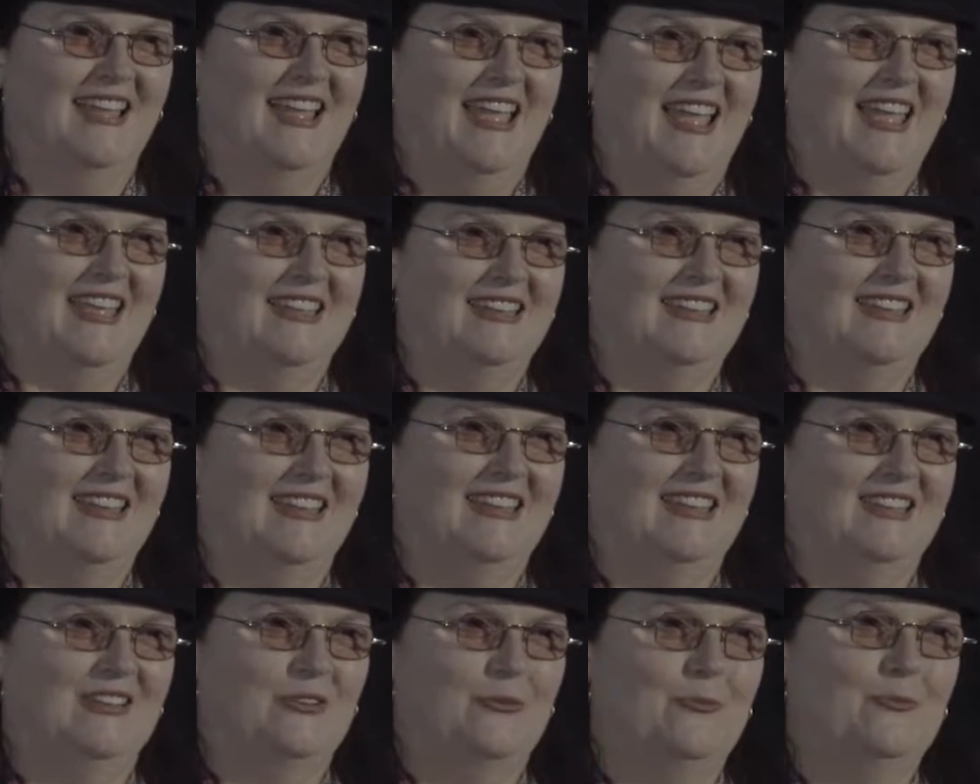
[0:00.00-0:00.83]
And
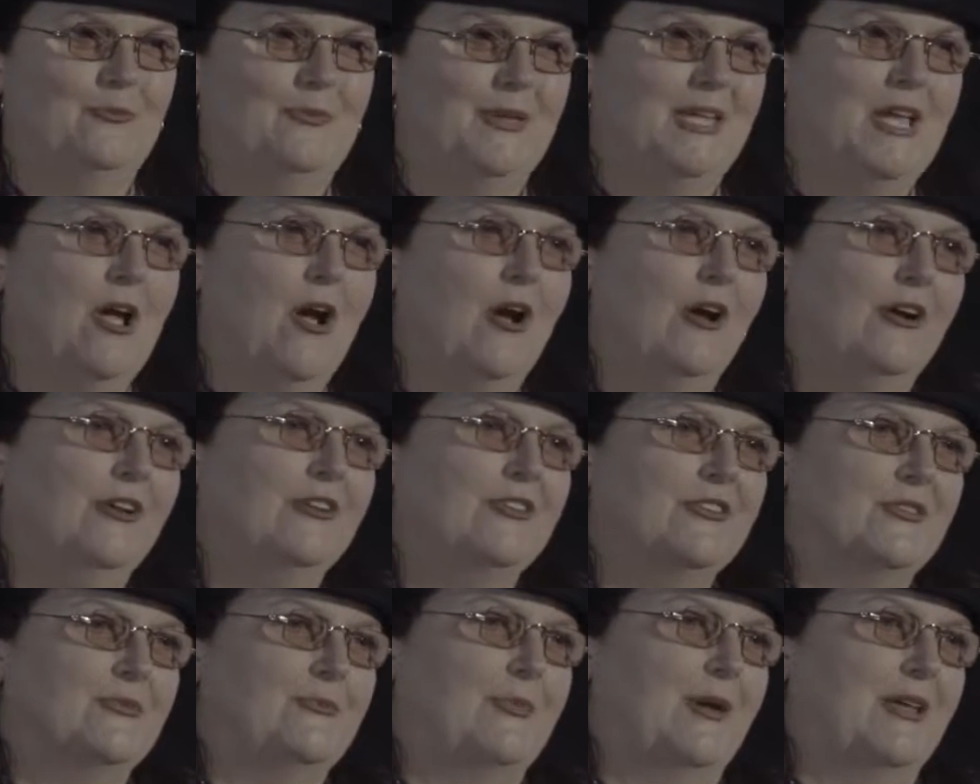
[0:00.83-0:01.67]
be
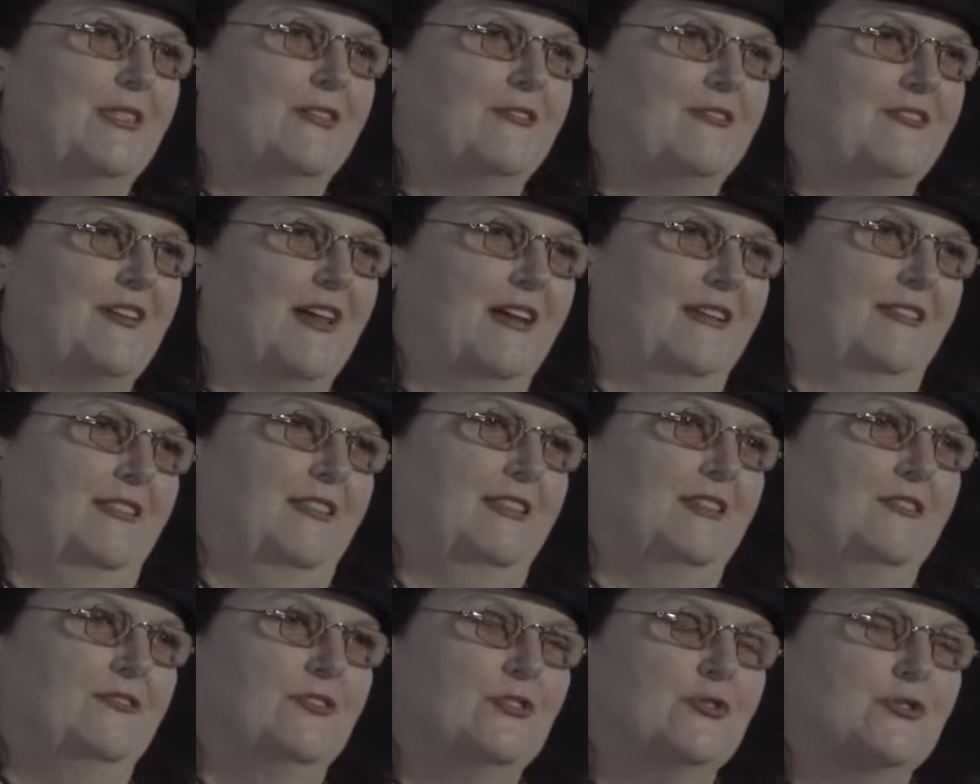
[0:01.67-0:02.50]
heartened by the fact
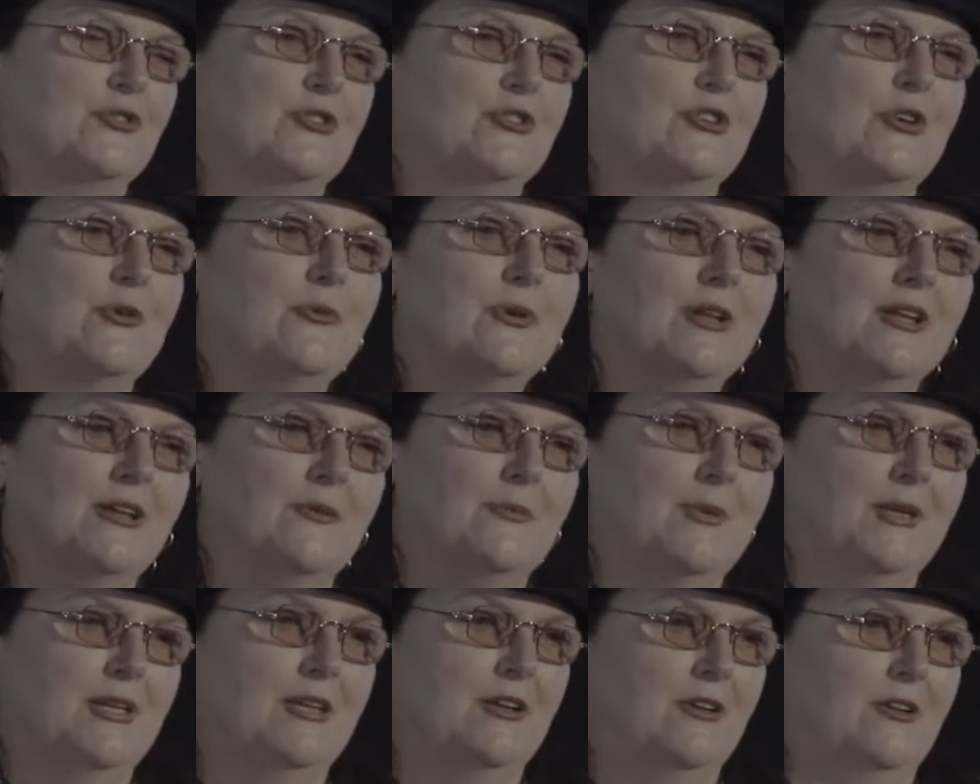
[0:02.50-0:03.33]
that if you're showing
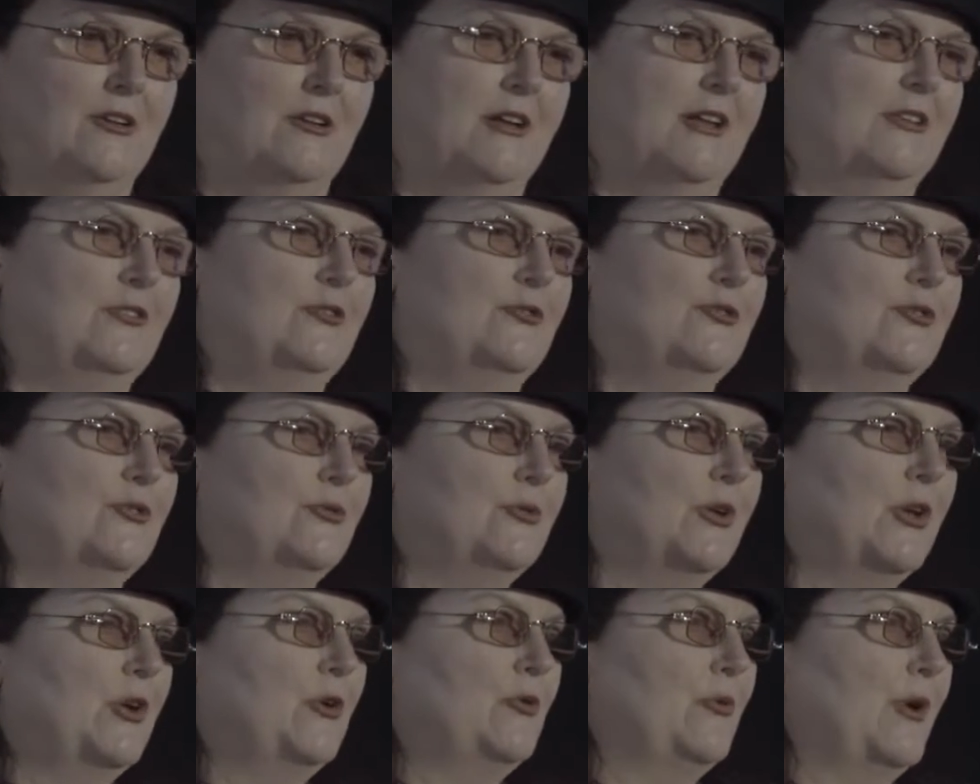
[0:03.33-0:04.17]
up here and you're
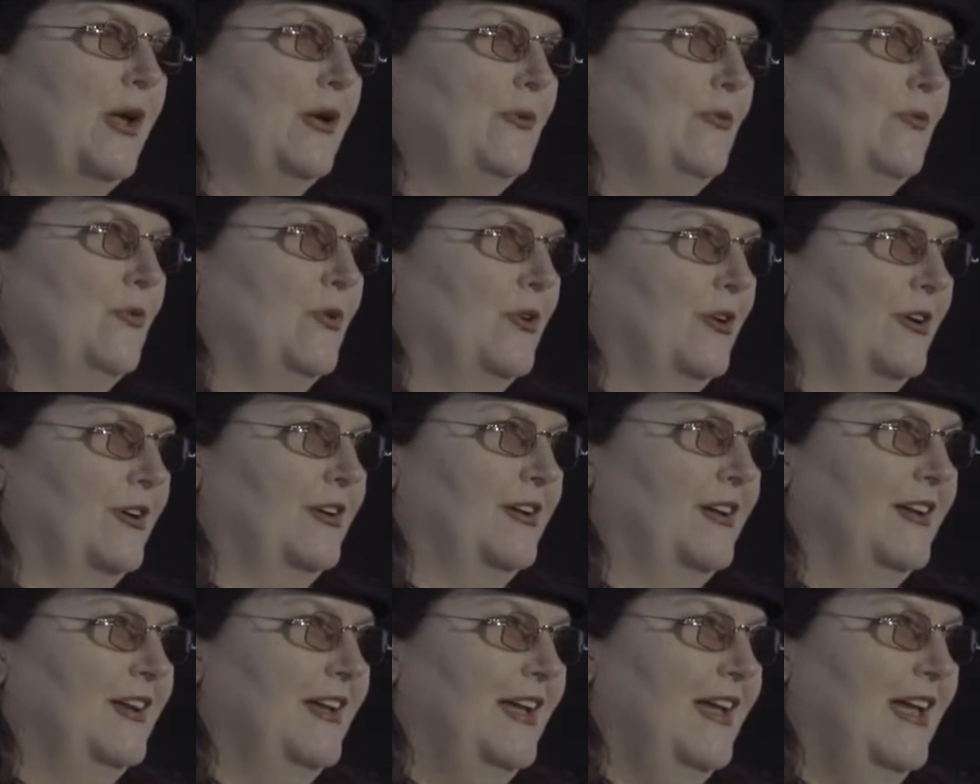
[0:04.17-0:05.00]
doing great
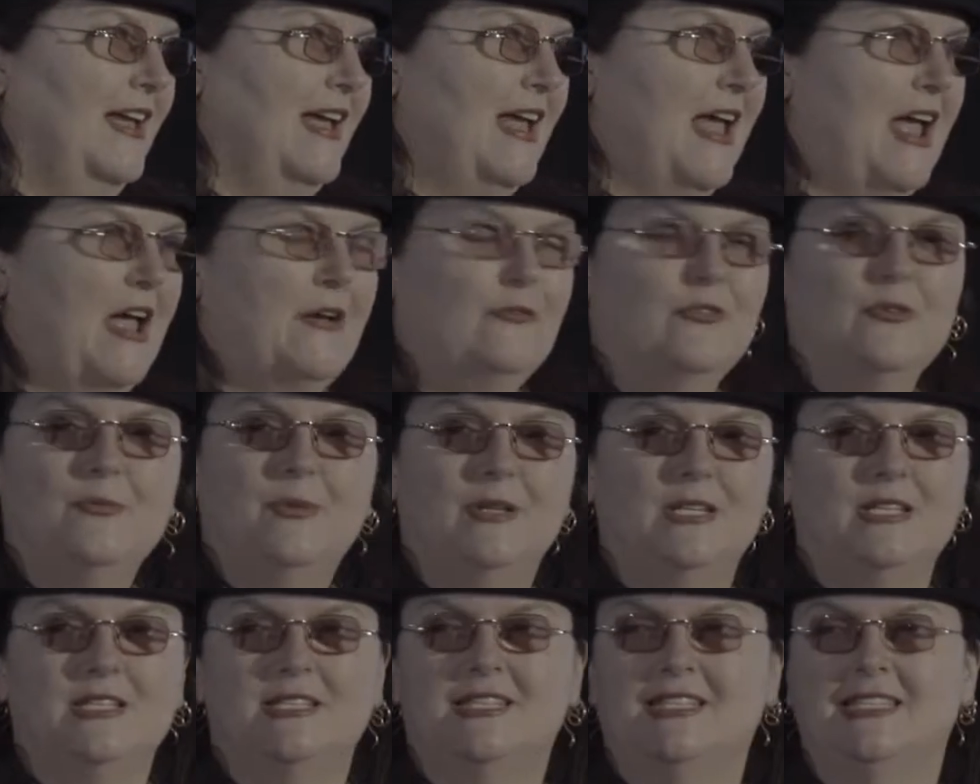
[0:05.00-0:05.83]
work,
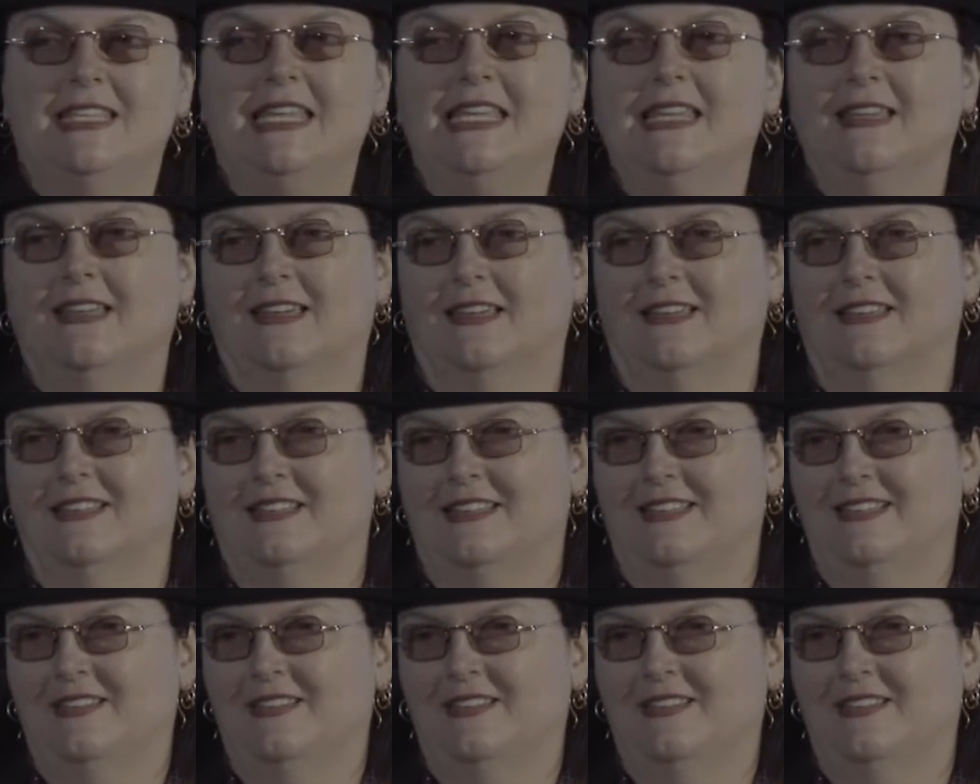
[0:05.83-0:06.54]
everybody's seeing it.